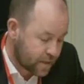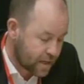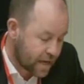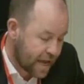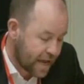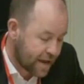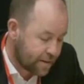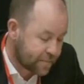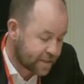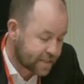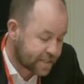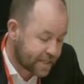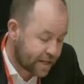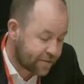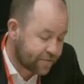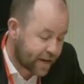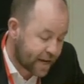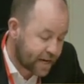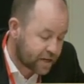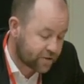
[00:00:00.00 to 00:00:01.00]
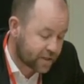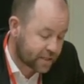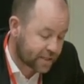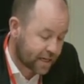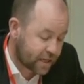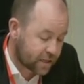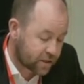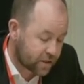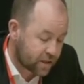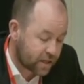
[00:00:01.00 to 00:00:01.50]
The self-catering
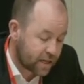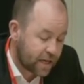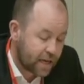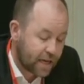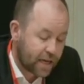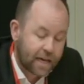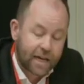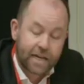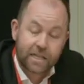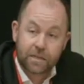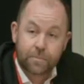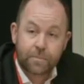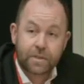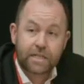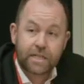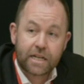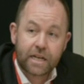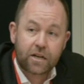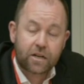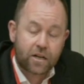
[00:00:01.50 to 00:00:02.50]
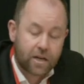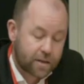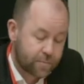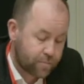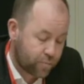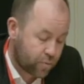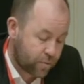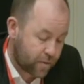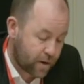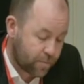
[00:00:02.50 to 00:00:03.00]
sector is a particularly
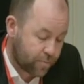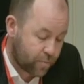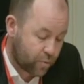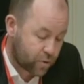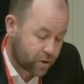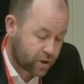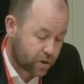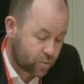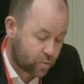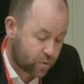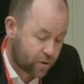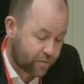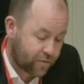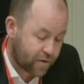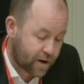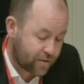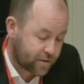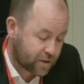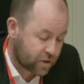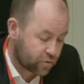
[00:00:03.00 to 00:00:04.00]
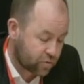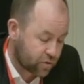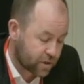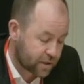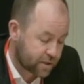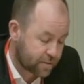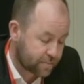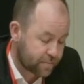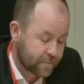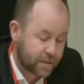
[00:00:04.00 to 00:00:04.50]
important one for Irish
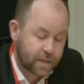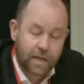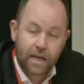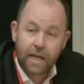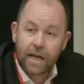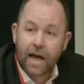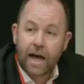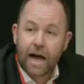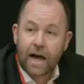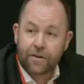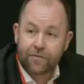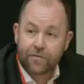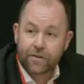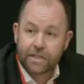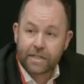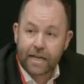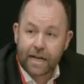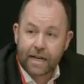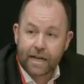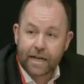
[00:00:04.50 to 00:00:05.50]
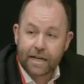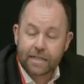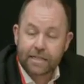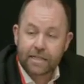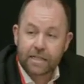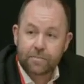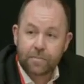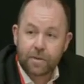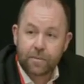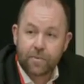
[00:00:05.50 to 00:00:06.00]
tourism, and for decades
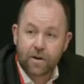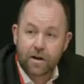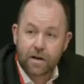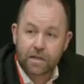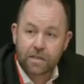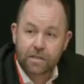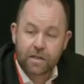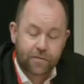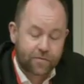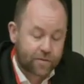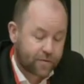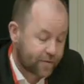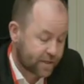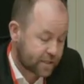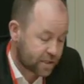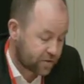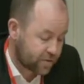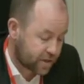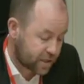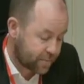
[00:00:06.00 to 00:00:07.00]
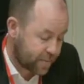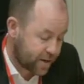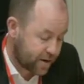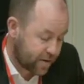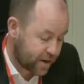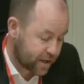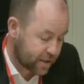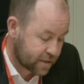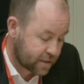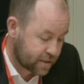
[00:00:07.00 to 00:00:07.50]
has been part of the visitor
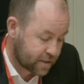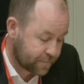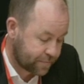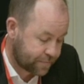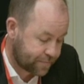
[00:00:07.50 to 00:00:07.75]
experience.